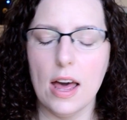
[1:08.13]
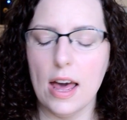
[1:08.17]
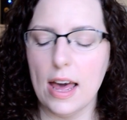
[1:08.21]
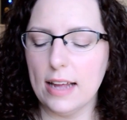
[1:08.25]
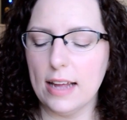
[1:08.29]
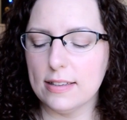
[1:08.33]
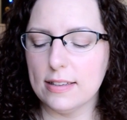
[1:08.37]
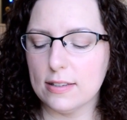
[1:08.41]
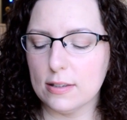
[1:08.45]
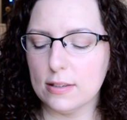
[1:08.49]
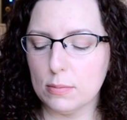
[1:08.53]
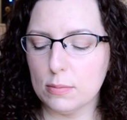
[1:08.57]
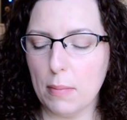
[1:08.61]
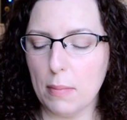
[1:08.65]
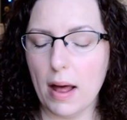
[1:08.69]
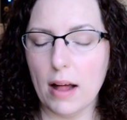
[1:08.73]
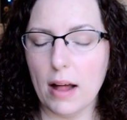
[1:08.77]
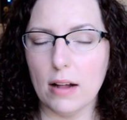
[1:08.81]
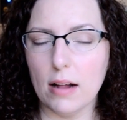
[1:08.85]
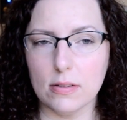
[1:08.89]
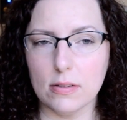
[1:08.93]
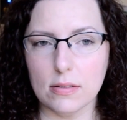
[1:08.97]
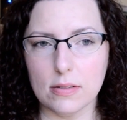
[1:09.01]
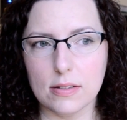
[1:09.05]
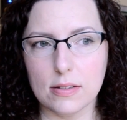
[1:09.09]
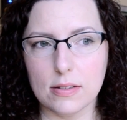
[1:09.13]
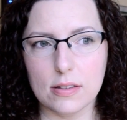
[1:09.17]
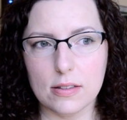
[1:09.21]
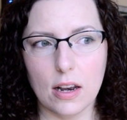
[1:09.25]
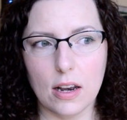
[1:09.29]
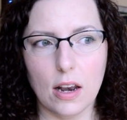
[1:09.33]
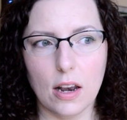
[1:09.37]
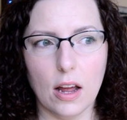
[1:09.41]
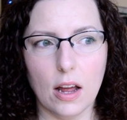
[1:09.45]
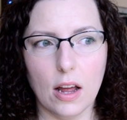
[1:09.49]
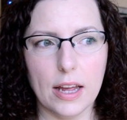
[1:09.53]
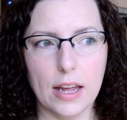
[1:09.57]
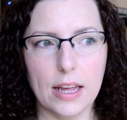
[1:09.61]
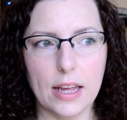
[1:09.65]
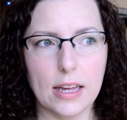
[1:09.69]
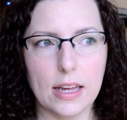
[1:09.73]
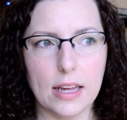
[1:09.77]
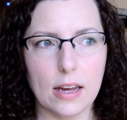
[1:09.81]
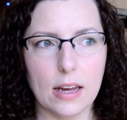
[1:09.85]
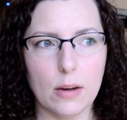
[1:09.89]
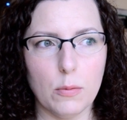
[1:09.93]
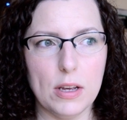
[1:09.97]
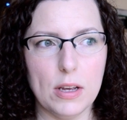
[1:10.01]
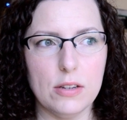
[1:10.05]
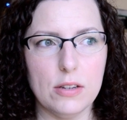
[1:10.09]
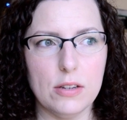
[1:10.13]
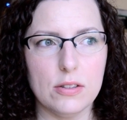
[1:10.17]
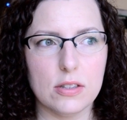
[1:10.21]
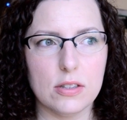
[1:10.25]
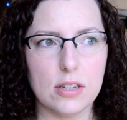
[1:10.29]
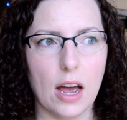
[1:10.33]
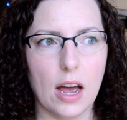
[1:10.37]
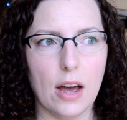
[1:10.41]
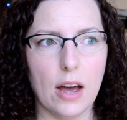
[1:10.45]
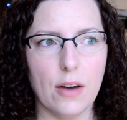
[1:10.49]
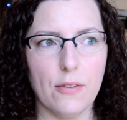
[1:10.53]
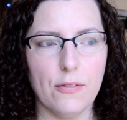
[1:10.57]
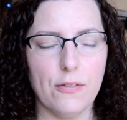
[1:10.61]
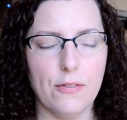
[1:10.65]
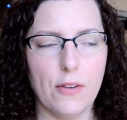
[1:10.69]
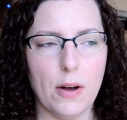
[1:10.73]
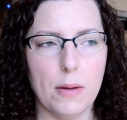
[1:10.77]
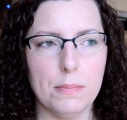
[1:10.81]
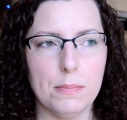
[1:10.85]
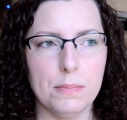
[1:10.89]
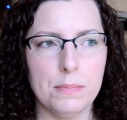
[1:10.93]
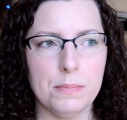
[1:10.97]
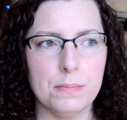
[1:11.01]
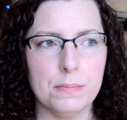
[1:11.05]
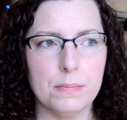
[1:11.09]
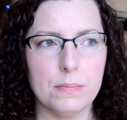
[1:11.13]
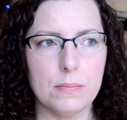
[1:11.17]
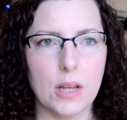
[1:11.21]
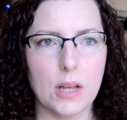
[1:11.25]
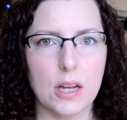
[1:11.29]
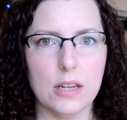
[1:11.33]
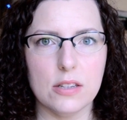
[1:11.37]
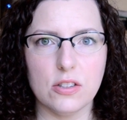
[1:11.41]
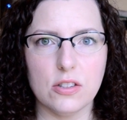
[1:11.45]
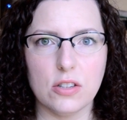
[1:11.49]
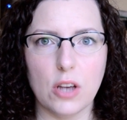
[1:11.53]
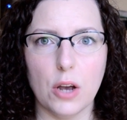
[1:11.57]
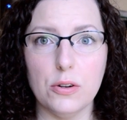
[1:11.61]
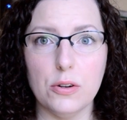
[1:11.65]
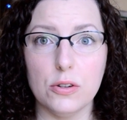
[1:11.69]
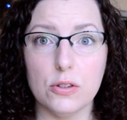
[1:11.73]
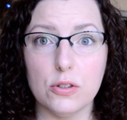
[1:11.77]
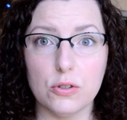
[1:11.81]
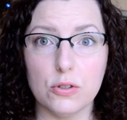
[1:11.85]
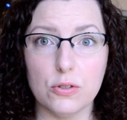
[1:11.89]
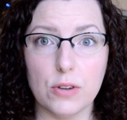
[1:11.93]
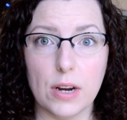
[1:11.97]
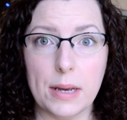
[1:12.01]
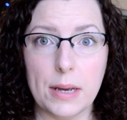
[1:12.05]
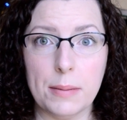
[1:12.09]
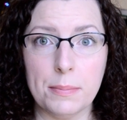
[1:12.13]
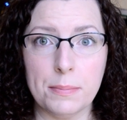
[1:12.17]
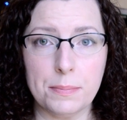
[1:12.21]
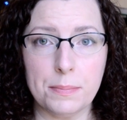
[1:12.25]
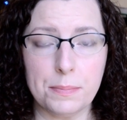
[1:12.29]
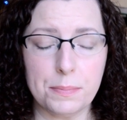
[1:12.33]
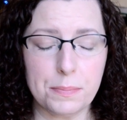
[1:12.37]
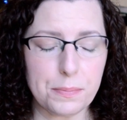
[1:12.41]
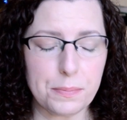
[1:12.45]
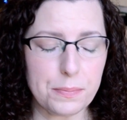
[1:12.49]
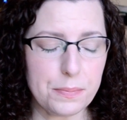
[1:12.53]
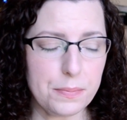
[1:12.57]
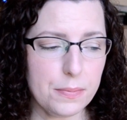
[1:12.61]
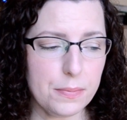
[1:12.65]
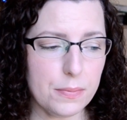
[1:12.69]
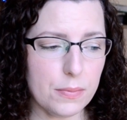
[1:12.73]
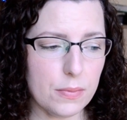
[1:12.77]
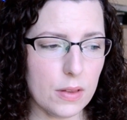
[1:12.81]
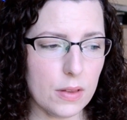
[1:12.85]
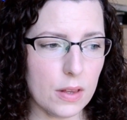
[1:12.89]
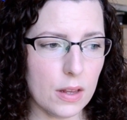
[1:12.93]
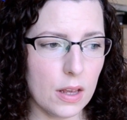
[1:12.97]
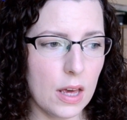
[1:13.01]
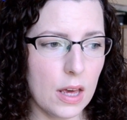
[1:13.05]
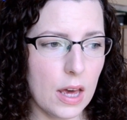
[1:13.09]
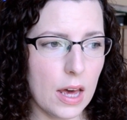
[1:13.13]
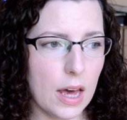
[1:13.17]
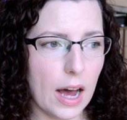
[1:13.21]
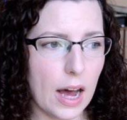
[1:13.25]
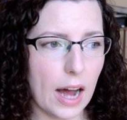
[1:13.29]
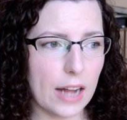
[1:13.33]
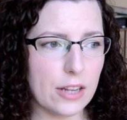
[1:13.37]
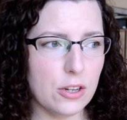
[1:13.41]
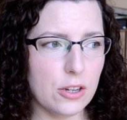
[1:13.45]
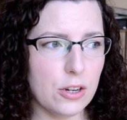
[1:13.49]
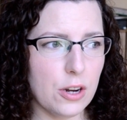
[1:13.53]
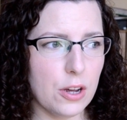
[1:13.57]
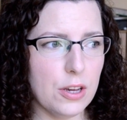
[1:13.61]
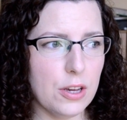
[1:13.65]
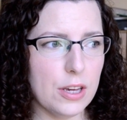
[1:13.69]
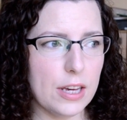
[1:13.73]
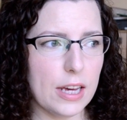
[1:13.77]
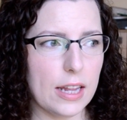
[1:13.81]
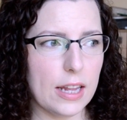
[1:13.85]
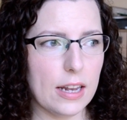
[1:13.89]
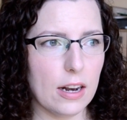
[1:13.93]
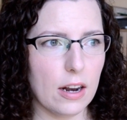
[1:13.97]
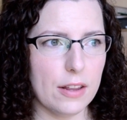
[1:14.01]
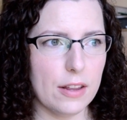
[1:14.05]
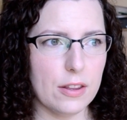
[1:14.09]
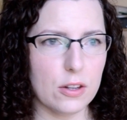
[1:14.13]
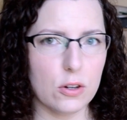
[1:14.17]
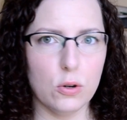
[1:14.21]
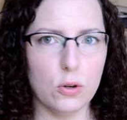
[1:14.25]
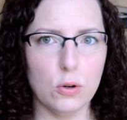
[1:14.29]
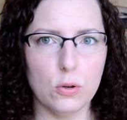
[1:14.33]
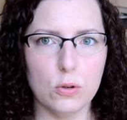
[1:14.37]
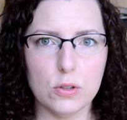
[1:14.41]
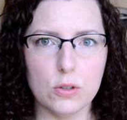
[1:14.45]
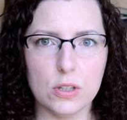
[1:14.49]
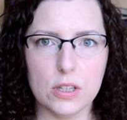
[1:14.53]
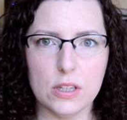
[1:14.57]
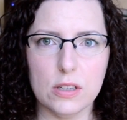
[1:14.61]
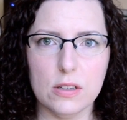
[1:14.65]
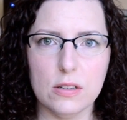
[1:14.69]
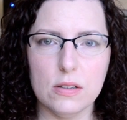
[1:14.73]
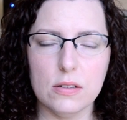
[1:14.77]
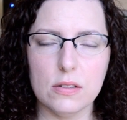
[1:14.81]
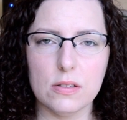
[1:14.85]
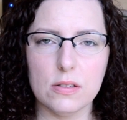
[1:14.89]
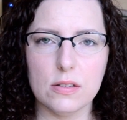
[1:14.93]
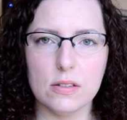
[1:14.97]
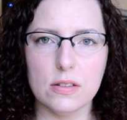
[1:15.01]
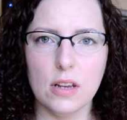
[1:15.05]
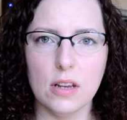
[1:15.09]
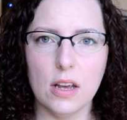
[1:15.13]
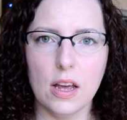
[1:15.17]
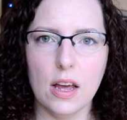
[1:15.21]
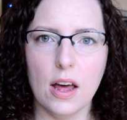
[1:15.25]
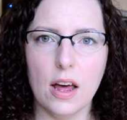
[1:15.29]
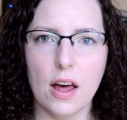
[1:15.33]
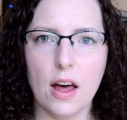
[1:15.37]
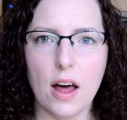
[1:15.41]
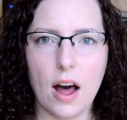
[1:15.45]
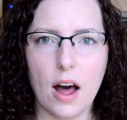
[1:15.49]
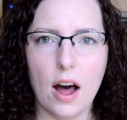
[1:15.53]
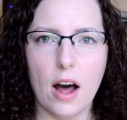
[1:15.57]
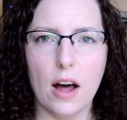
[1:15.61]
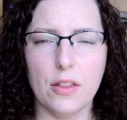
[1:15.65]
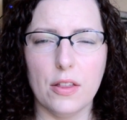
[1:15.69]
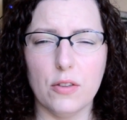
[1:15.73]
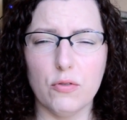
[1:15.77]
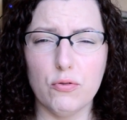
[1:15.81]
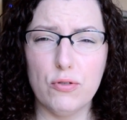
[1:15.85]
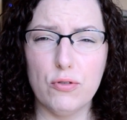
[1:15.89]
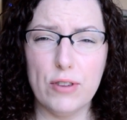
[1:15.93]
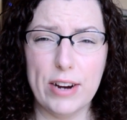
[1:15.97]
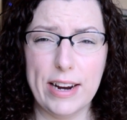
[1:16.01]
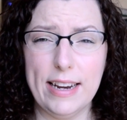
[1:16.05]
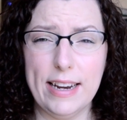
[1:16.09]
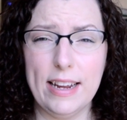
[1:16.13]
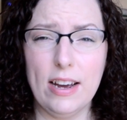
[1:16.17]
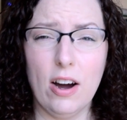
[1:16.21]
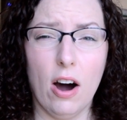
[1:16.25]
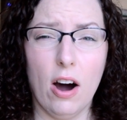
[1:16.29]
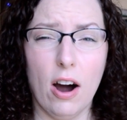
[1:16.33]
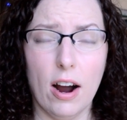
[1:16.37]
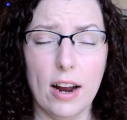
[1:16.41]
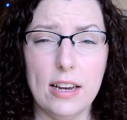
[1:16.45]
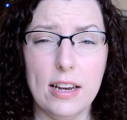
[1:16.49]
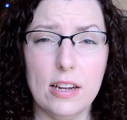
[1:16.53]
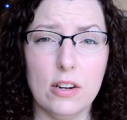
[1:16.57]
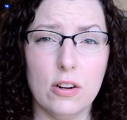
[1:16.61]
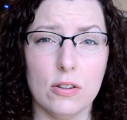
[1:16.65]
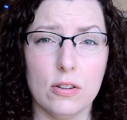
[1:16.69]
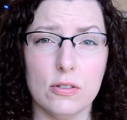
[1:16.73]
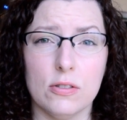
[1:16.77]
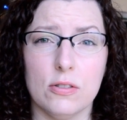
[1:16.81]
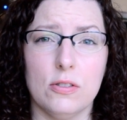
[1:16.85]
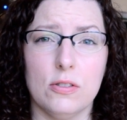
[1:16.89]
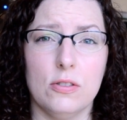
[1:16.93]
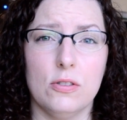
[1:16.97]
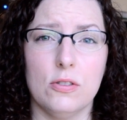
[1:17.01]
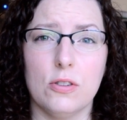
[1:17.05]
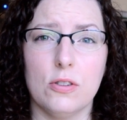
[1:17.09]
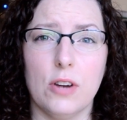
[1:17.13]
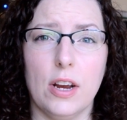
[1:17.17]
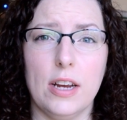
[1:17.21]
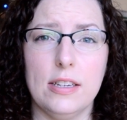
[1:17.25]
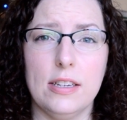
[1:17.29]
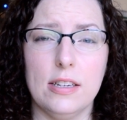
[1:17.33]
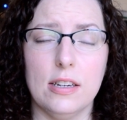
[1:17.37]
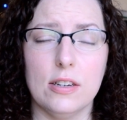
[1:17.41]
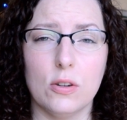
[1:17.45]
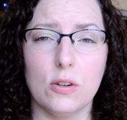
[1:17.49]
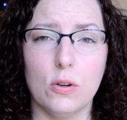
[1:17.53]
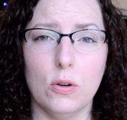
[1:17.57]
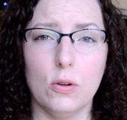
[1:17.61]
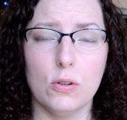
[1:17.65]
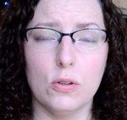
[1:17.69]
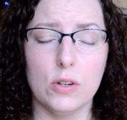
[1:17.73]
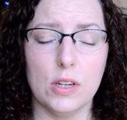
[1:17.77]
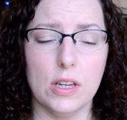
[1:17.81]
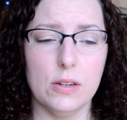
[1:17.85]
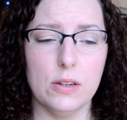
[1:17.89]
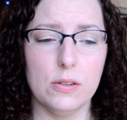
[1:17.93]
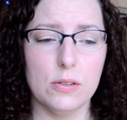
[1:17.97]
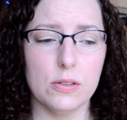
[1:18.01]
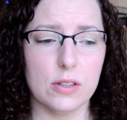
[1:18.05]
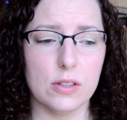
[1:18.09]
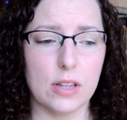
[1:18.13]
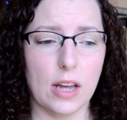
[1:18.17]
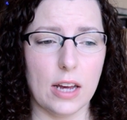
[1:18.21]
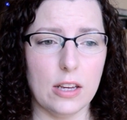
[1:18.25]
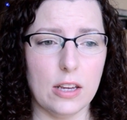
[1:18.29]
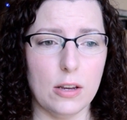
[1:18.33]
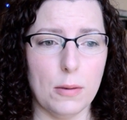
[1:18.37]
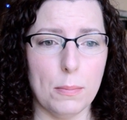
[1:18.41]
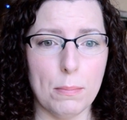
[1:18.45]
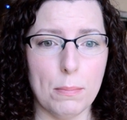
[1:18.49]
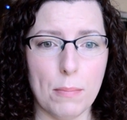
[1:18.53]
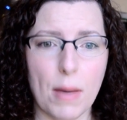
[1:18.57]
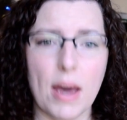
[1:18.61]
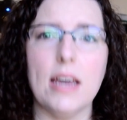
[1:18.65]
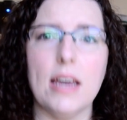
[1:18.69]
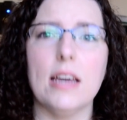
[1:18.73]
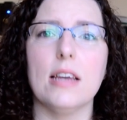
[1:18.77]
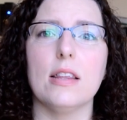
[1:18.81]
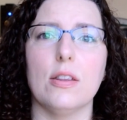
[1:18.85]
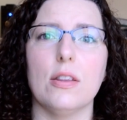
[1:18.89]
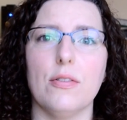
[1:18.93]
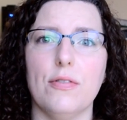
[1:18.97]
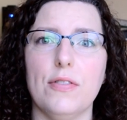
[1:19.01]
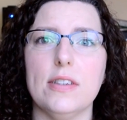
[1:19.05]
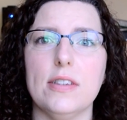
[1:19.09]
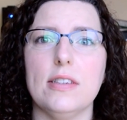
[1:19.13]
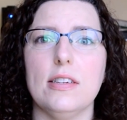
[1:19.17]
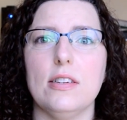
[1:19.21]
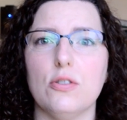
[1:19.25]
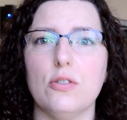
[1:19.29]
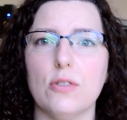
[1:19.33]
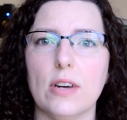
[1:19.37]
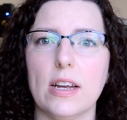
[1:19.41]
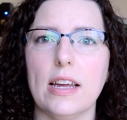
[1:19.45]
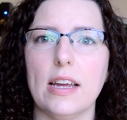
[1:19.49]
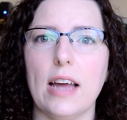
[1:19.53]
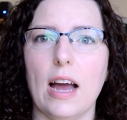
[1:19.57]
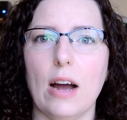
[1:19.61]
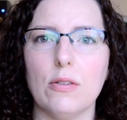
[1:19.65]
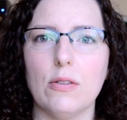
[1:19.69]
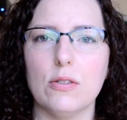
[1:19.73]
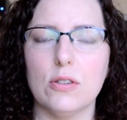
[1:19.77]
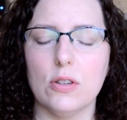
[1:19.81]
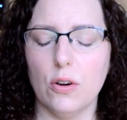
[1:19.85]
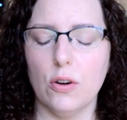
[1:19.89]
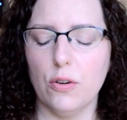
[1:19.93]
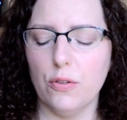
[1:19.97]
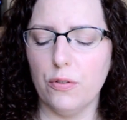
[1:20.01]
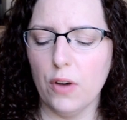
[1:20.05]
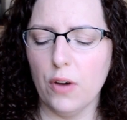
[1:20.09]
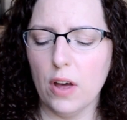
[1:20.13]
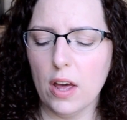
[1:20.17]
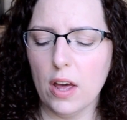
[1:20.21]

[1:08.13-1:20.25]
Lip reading: It smells like we used to have a soda stream, and you know you get like the cordials, the really highly concentrated cordials that you make the fizzy drink out of.